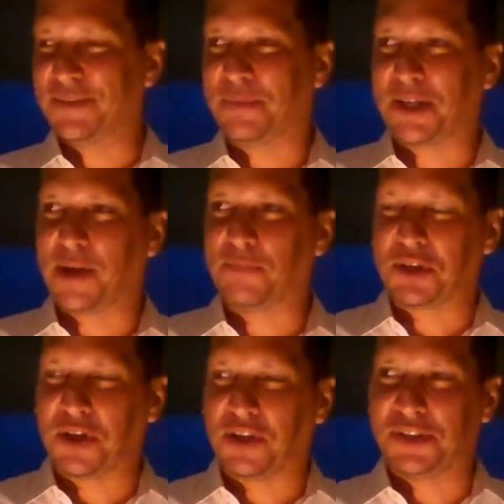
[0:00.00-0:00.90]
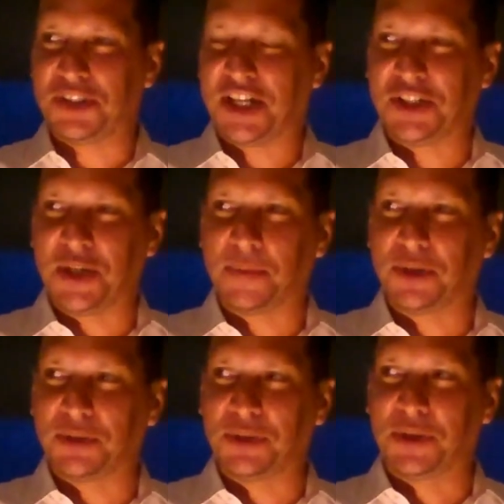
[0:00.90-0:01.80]
pick up the conversation
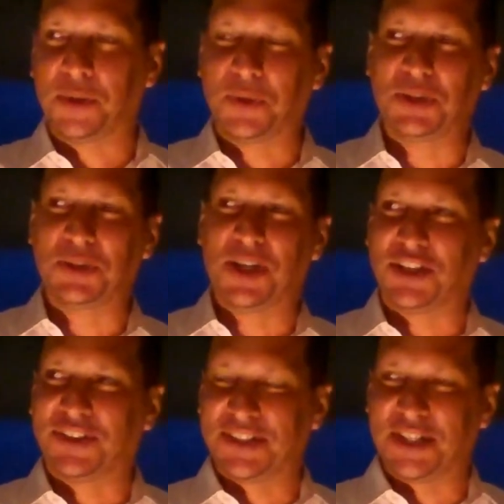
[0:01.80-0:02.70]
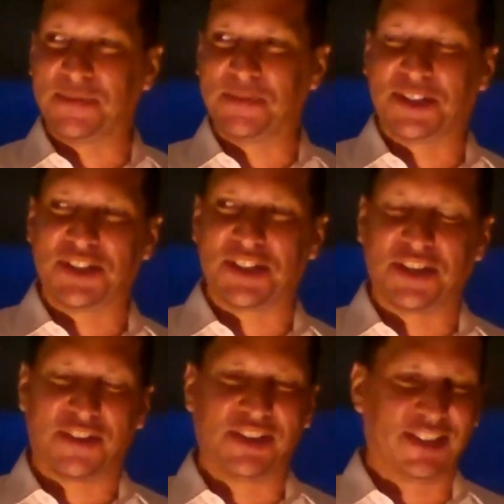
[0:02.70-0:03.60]
about Europe with you another time, because I
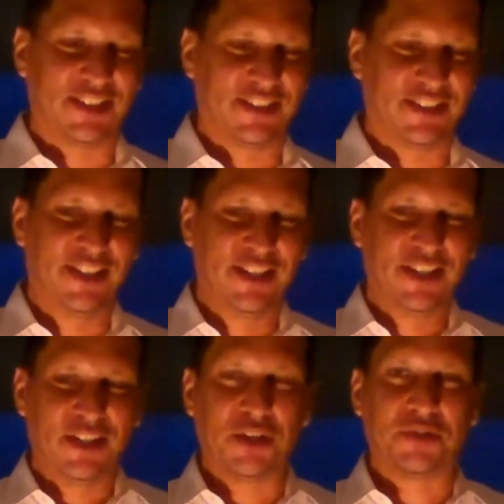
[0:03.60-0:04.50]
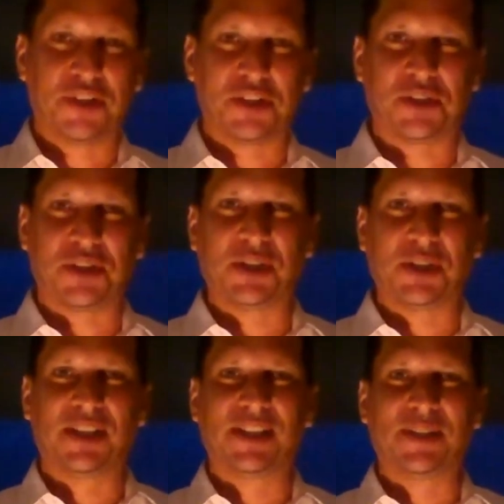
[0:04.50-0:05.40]
think that's an interesting
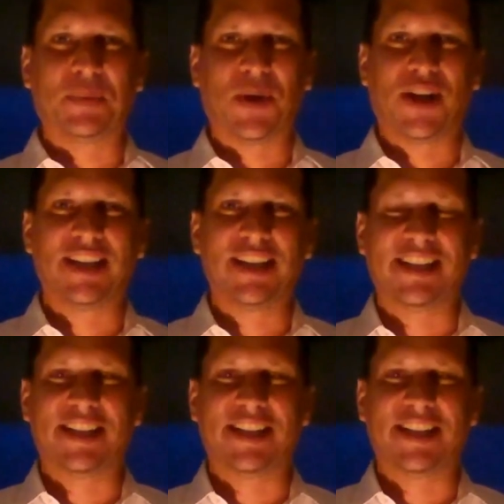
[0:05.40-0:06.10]
one.